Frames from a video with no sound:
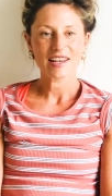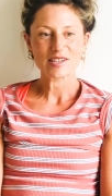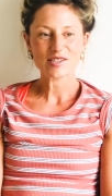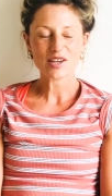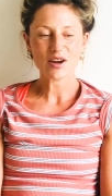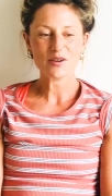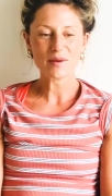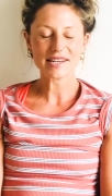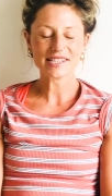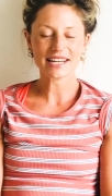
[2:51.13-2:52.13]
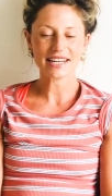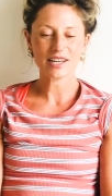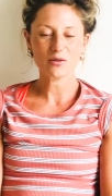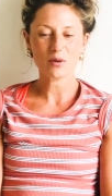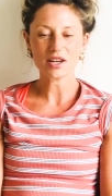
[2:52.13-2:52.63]
So
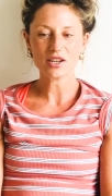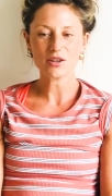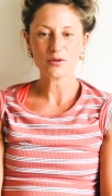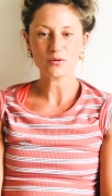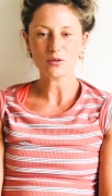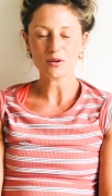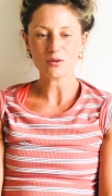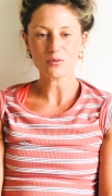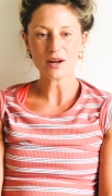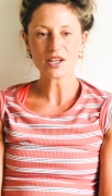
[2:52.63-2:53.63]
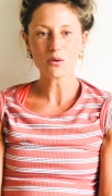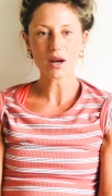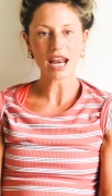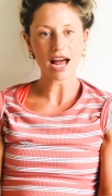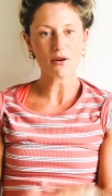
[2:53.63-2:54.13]
basically, when you
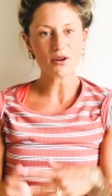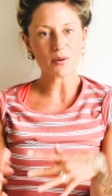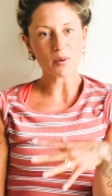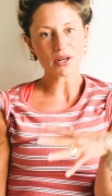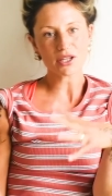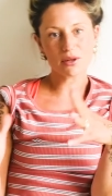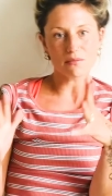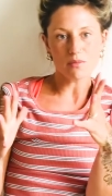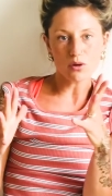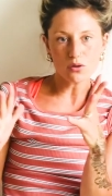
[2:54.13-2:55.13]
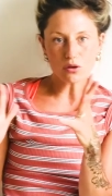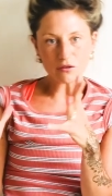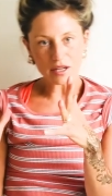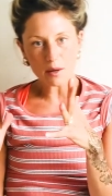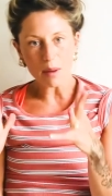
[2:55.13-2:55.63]
allow your body to
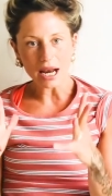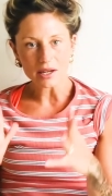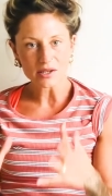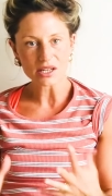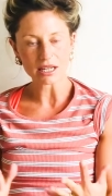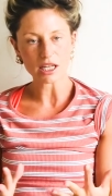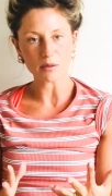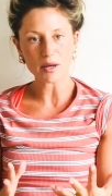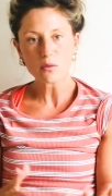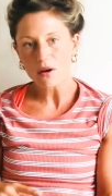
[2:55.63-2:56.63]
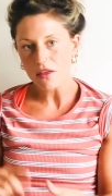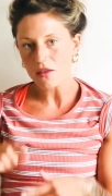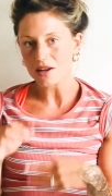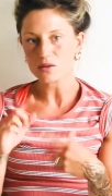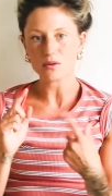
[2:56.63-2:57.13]
move in a balance a little bit, whether
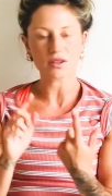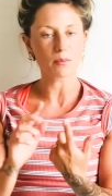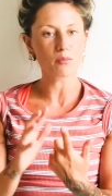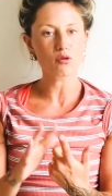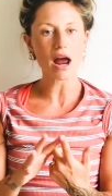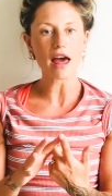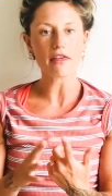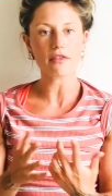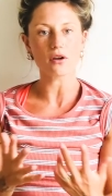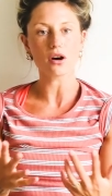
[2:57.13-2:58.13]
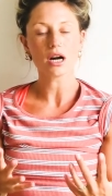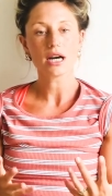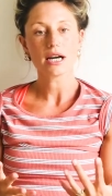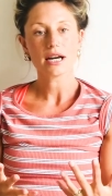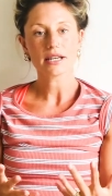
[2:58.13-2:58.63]
that's with the breath or,
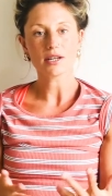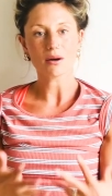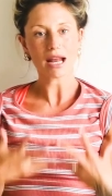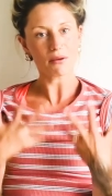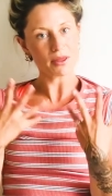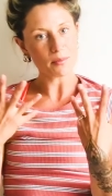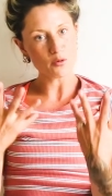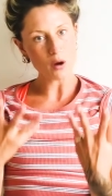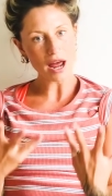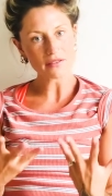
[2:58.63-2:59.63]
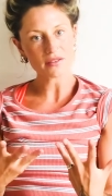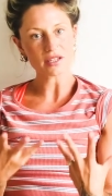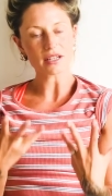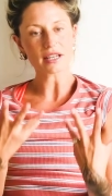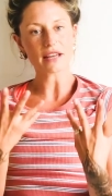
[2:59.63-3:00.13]
allowing the breath
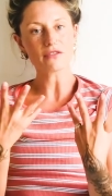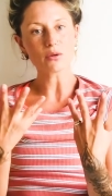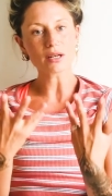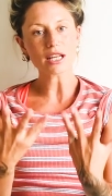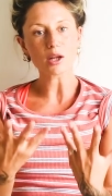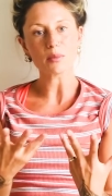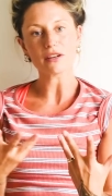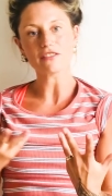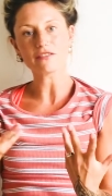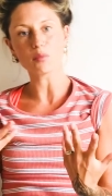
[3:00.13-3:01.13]
to give you a little bit of